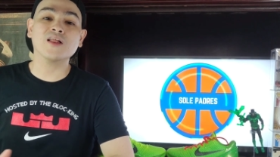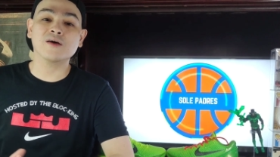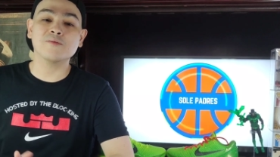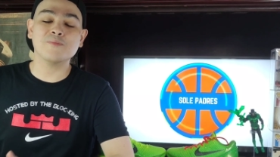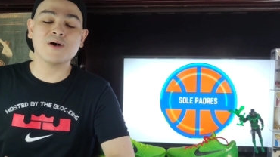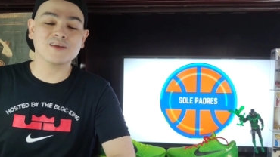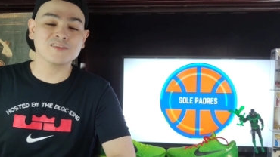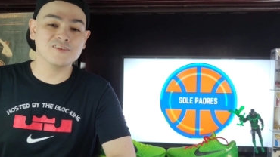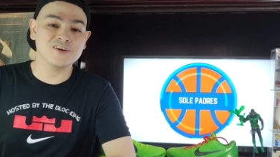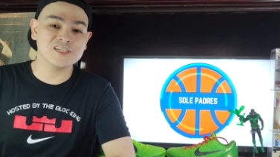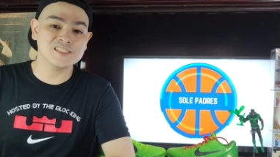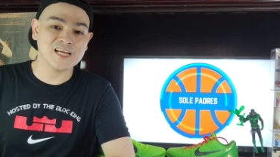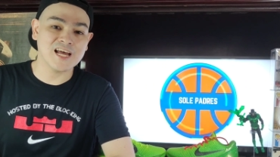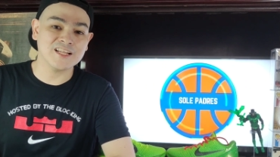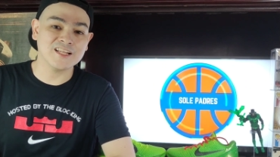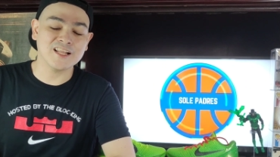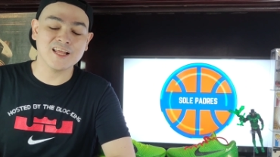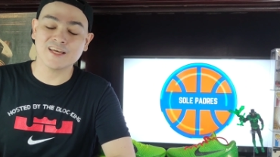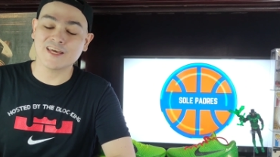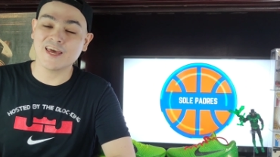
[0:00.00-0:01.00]
Welcome back to our
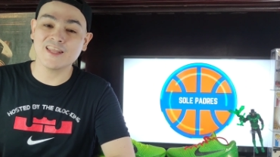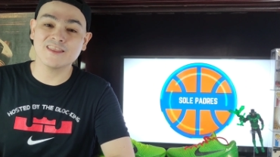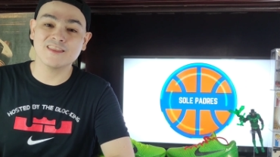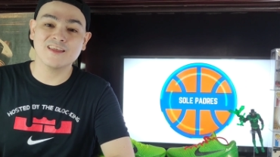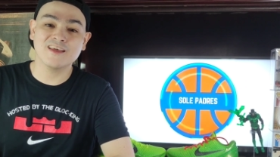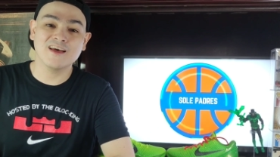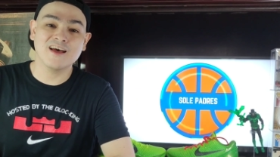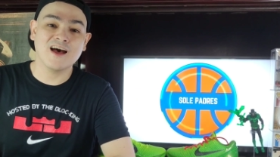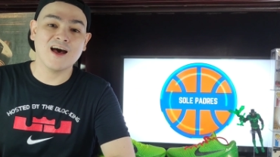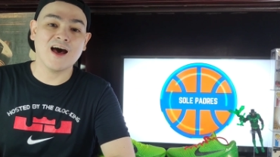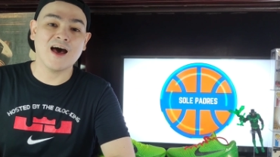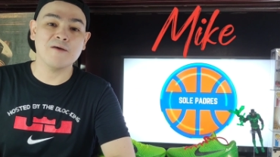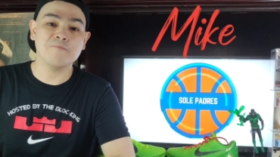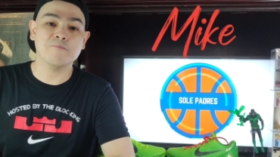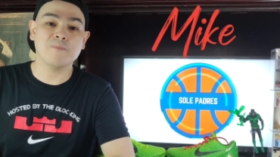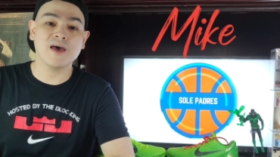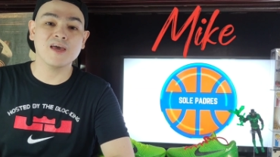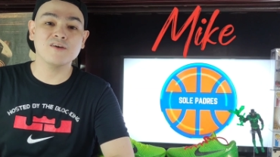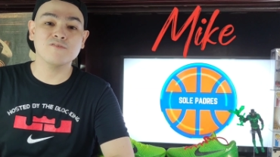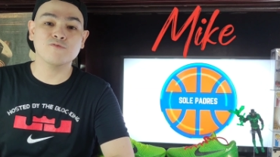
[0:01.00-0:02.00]
channel again. I'm
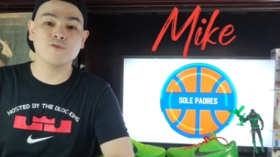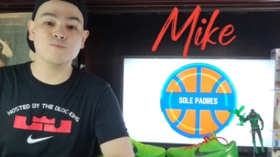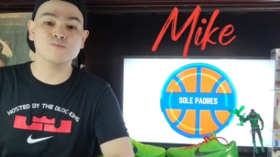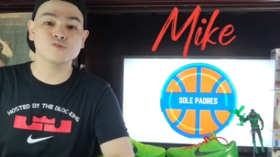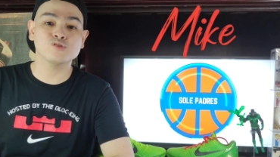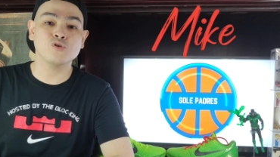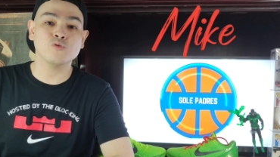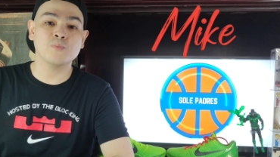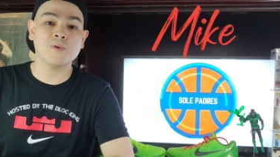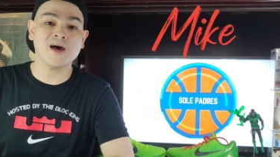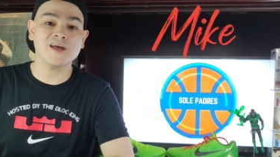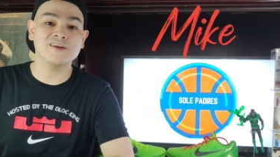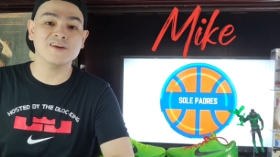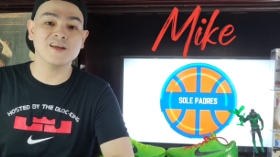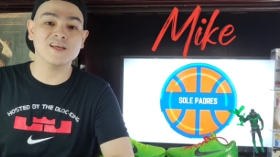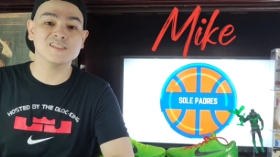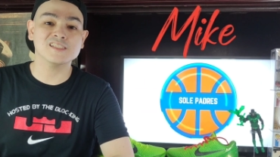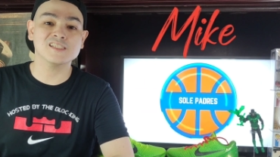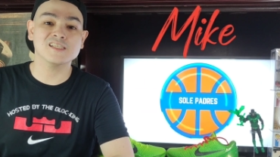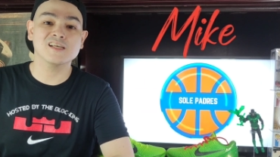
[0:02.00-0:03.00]
Mike from Sole
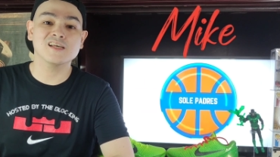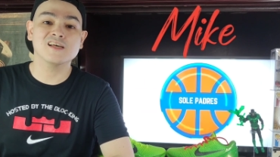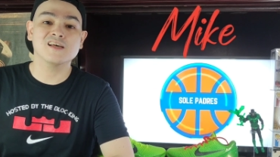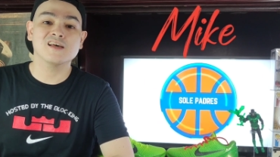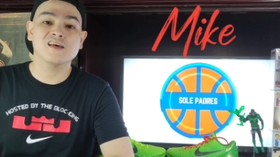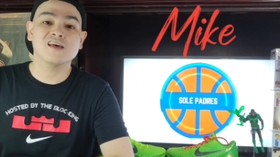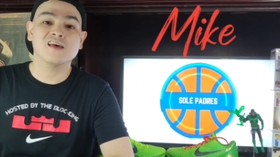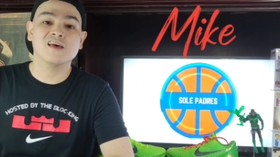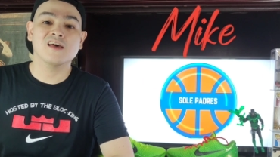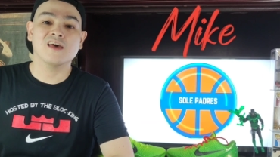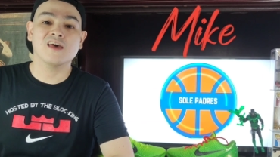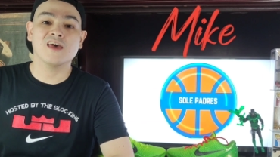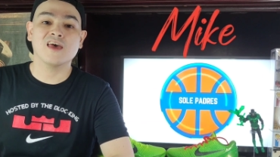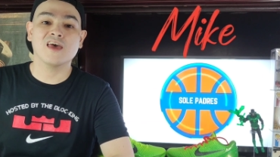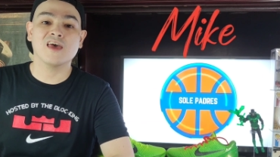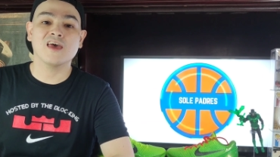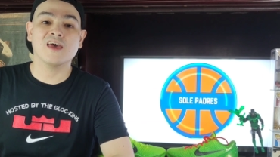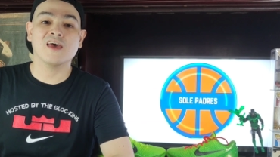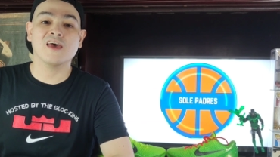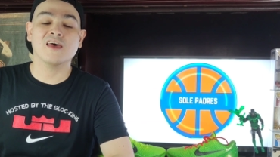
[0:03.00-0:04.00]
Padres,
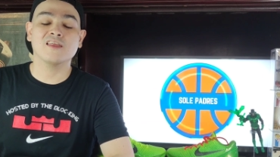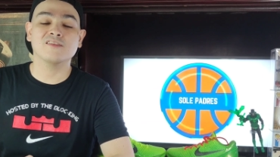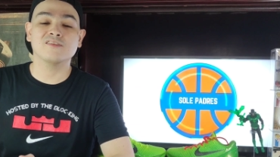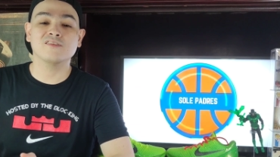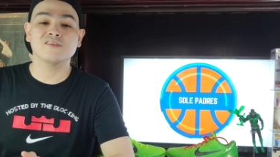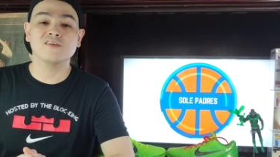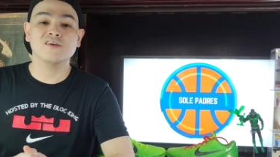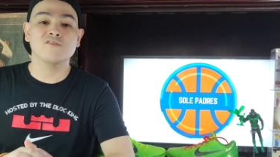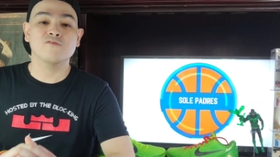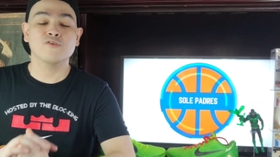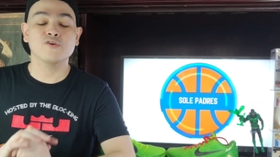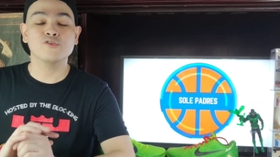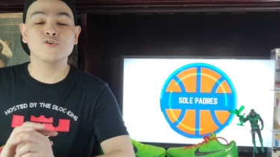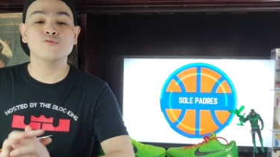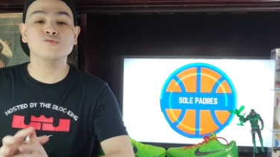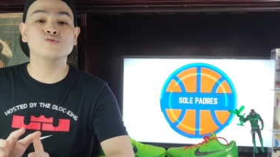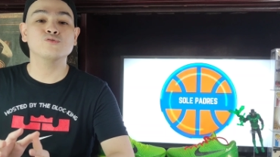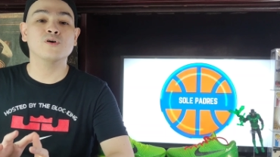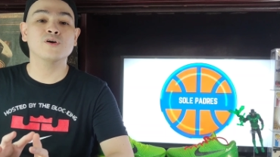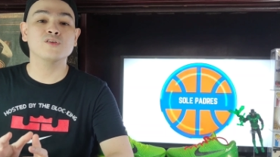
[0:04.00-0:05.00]
and for
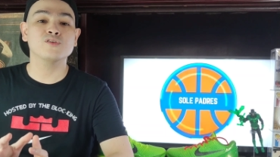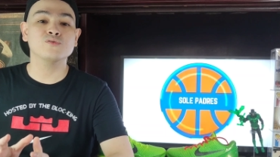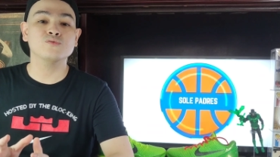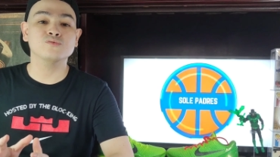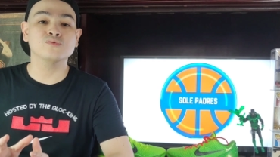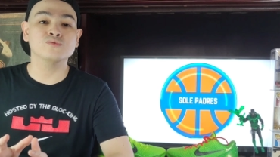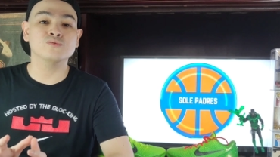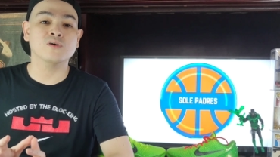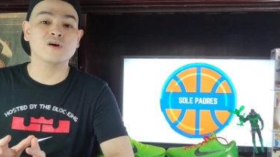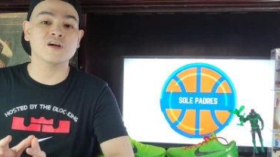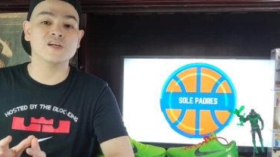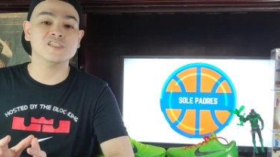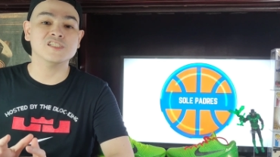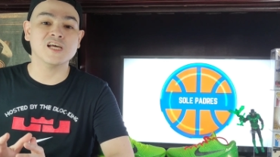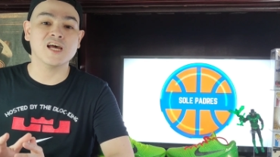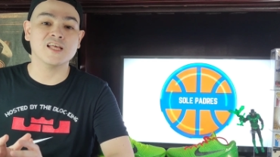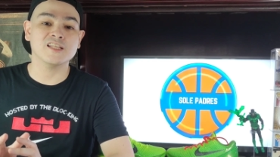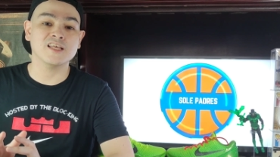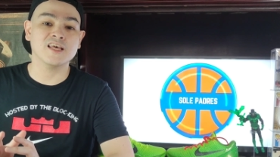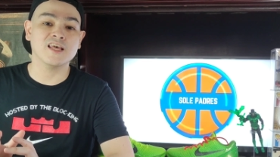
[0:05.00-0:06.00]
those who are new to our
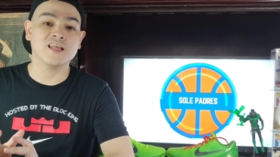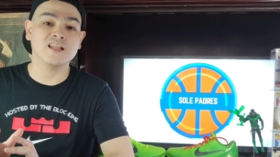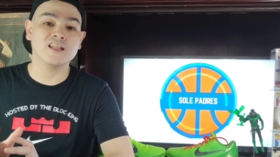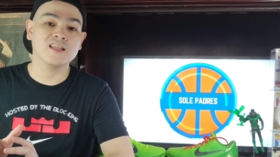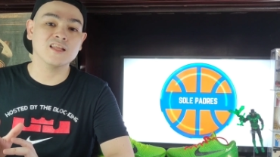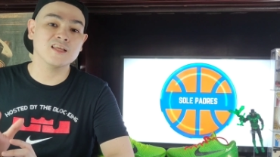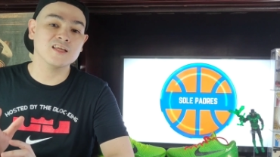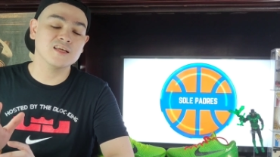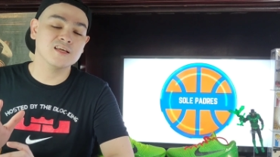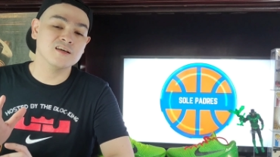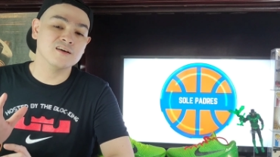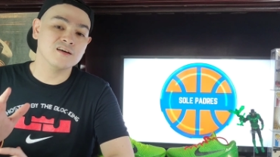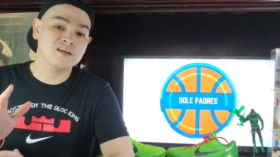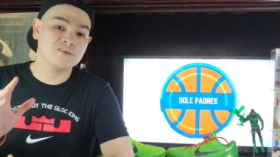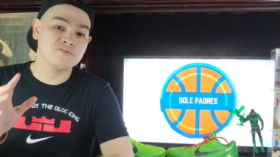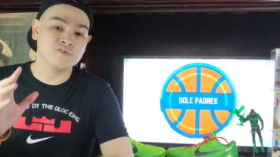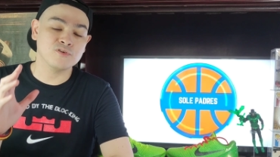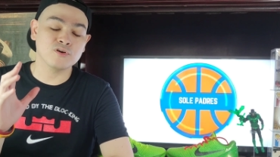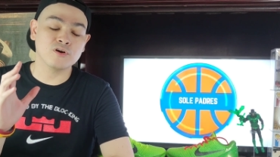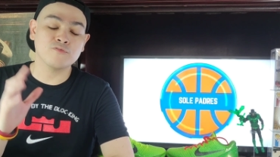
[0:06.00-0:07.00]
channel,
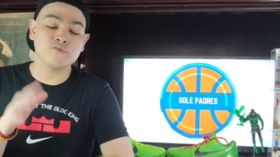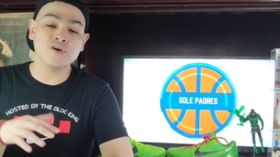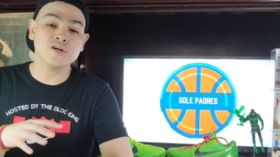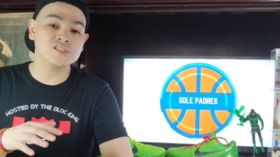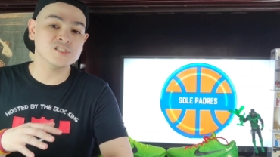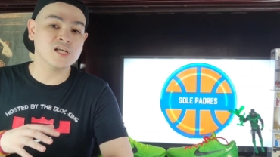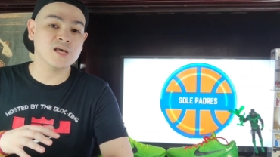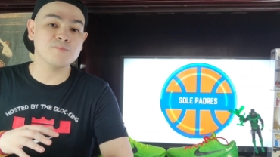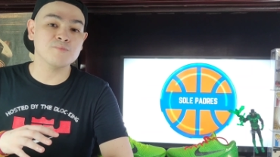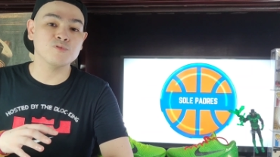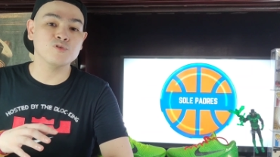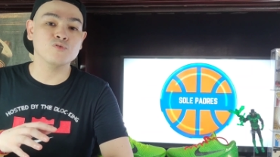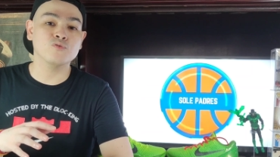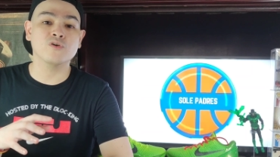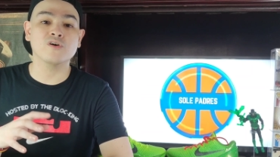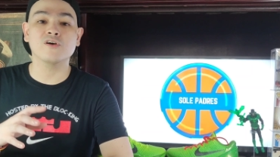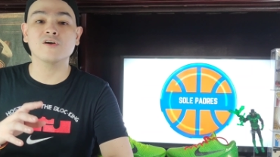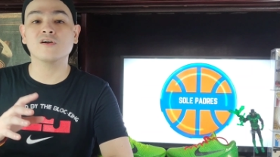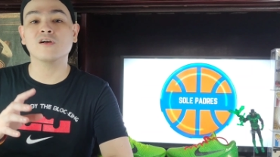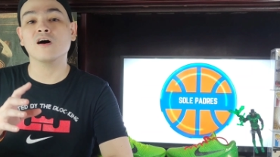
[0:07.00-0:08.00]
if you're a first time
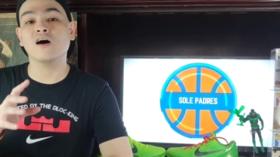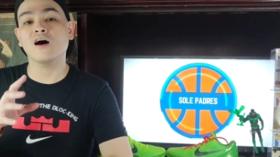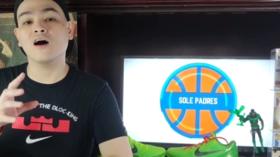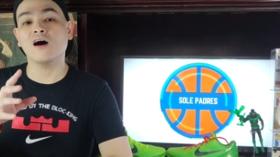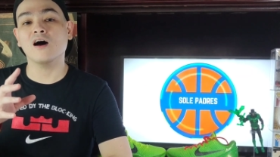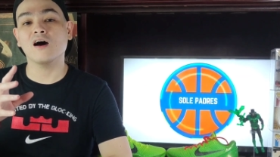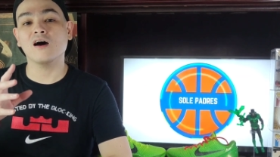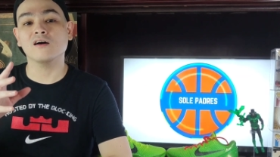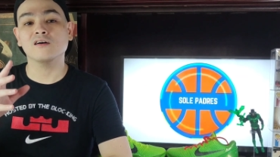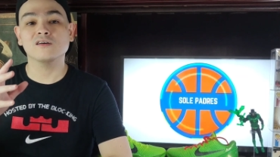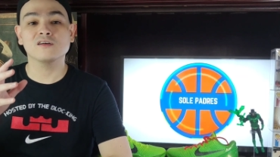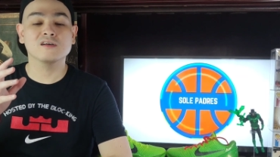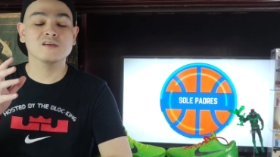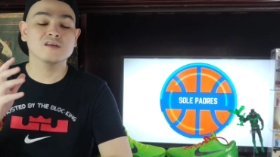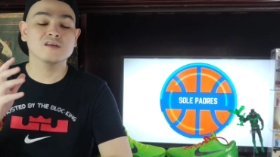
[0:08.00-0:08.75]
viewer, uh,